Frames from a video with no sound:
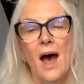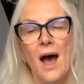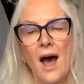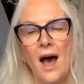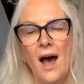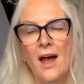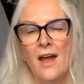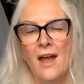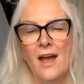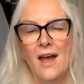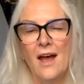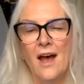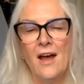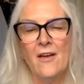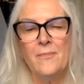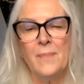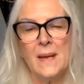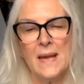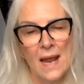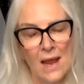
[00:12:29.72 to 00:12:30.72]

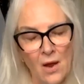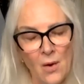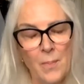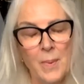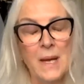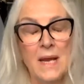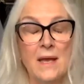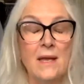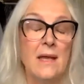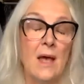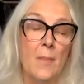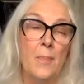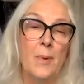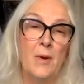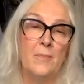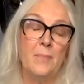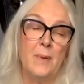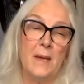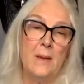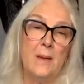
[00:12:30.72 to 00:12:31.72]
I've been helping a couple
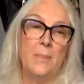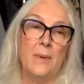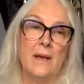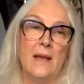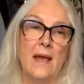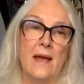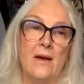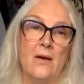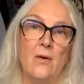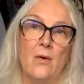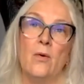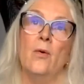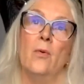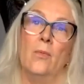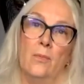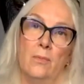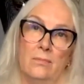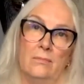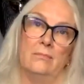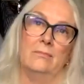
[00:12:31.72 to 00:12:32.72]
of people out, or
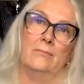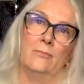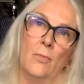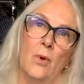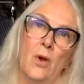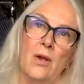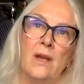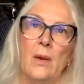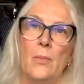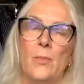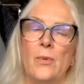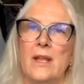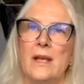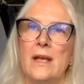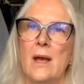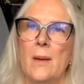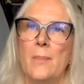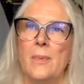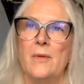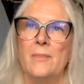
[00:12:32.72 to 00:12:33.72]
working with a
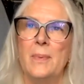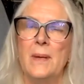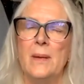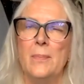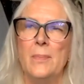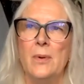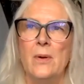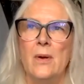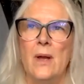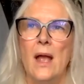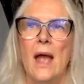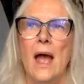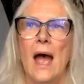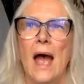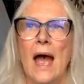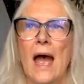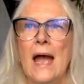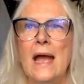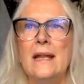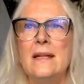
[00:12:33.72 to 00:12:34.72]
couple of people,
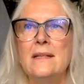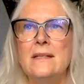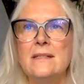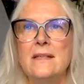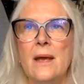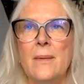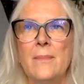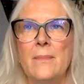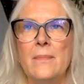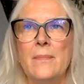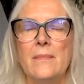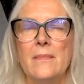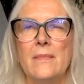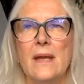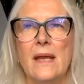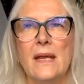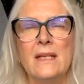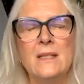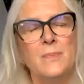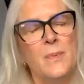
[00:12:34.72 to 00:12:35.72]
and
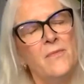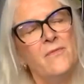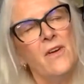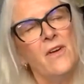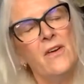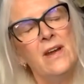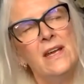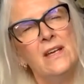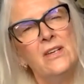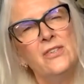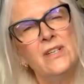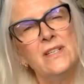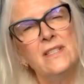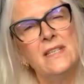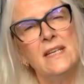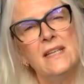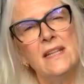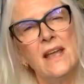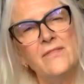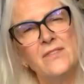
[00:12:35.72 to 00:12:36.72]
it's been very
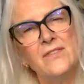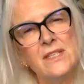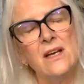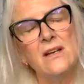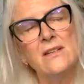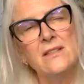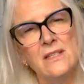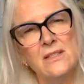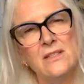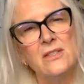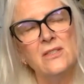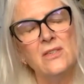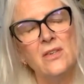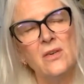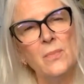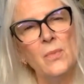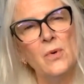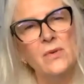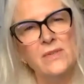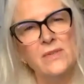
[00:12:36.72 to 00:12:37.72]
interesting. They've started to do
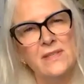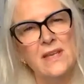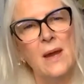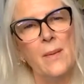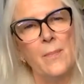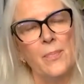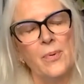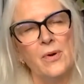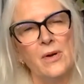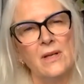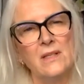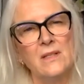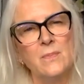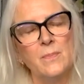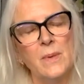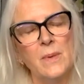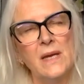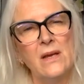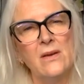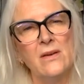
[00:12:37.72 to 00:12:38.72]
more separates
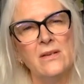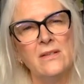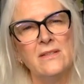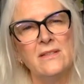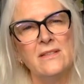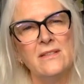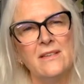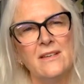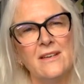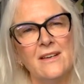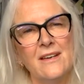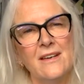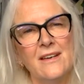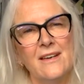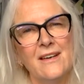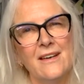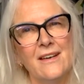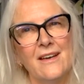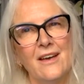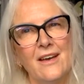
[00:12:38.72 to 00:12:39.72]
because
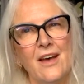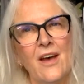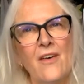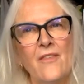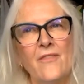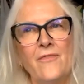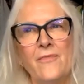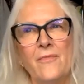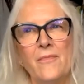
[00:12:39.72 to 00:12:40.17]
of